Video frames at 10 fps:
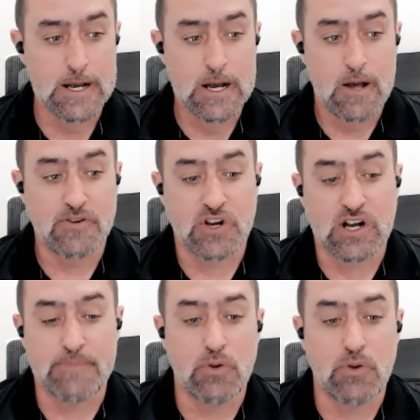There's a
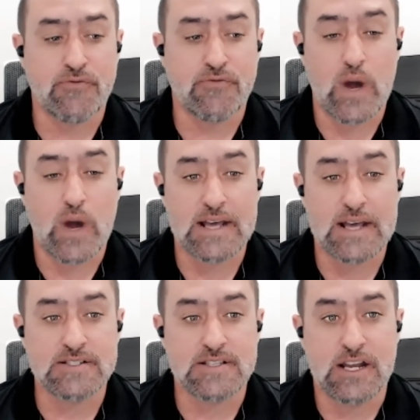couple of different
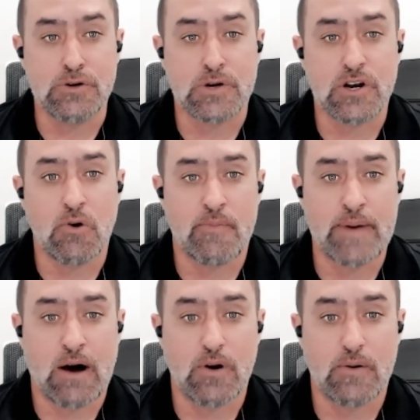ways that you can go
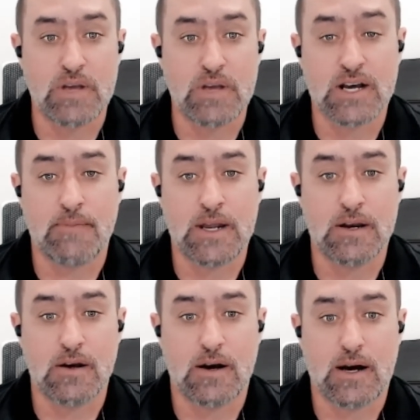about
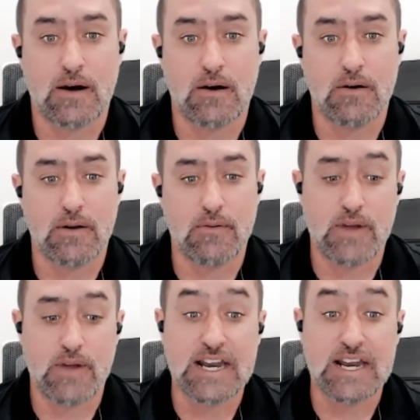becoming
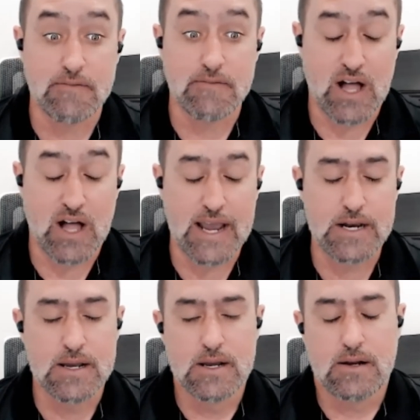ADA compliant.
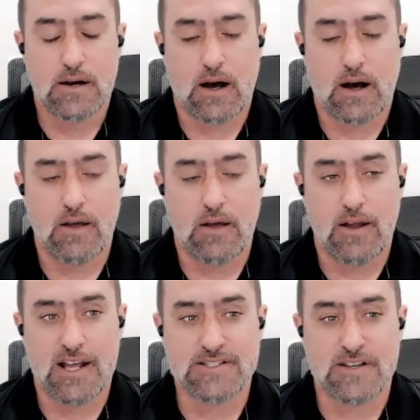
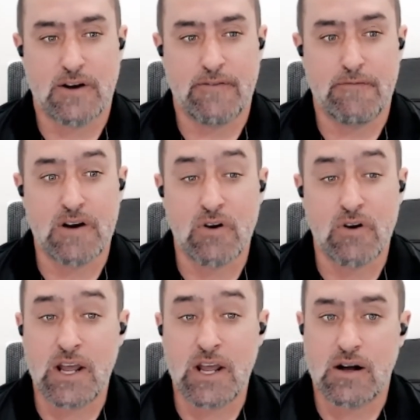It's a
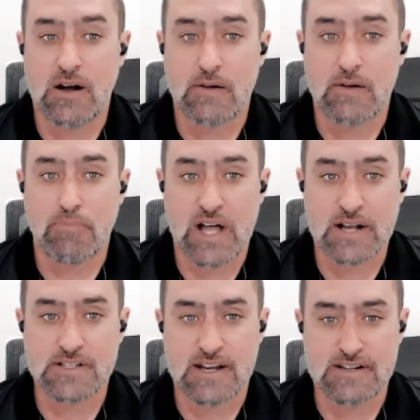very
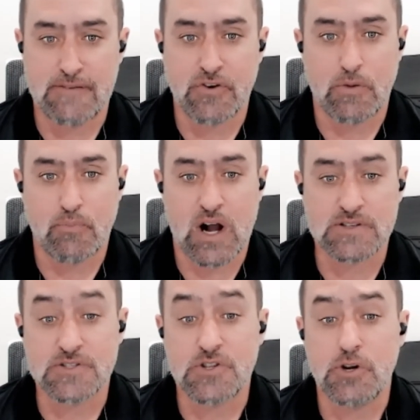complex and difficult
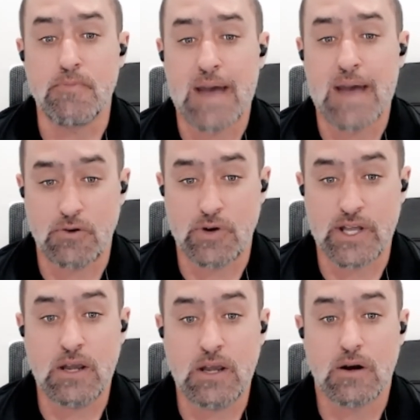process to do
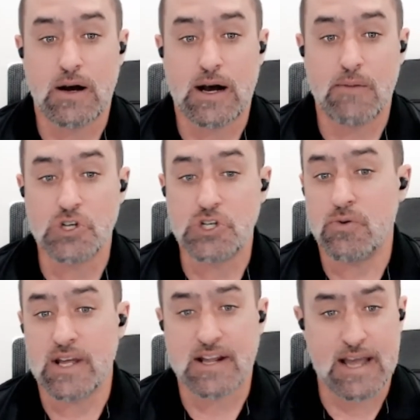manually,
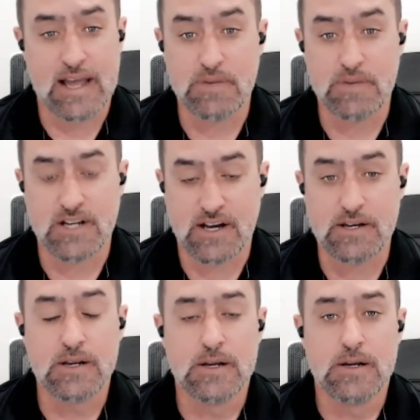it can be
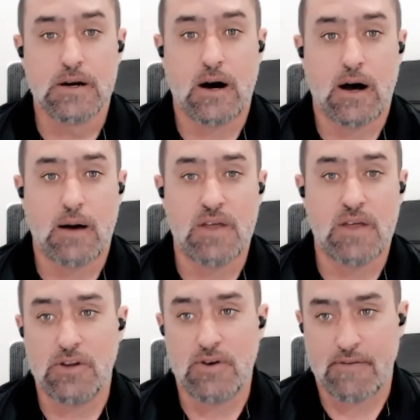done. And
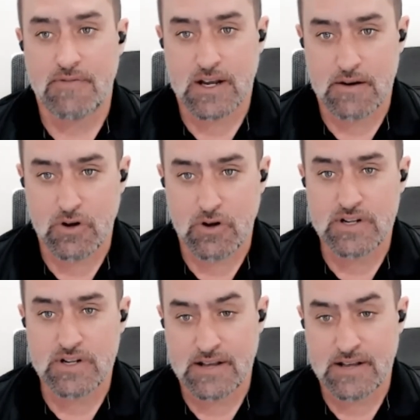then you have to kind of go
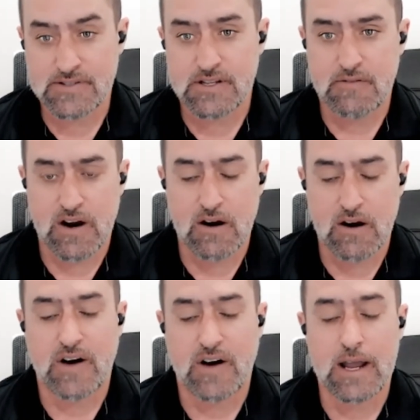and test and
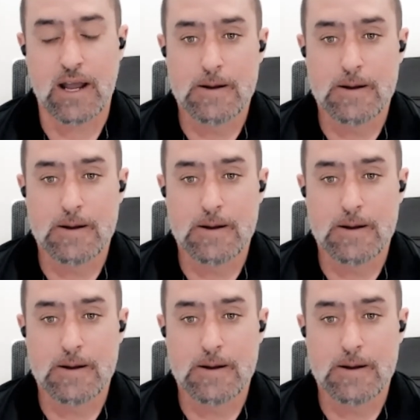verify.